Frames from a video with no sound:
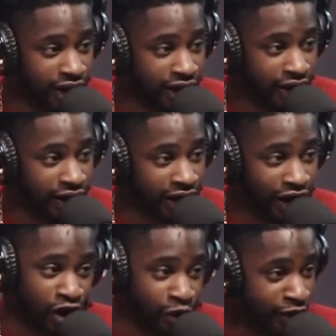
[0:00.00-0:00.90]
Yeah. And I
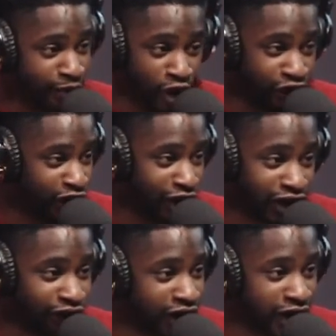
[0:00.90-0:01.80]
know we both
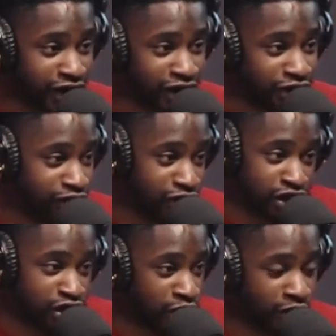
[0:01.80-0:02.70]
lost friends
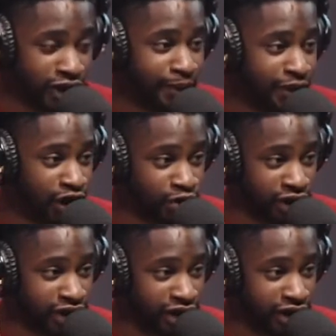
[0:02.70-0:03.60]
just growing up in the
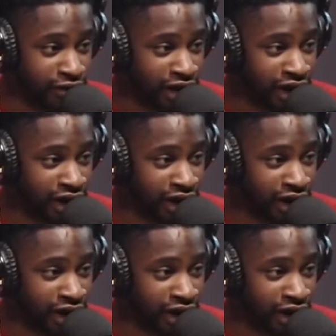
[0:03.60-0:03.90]
Twin Cities, man.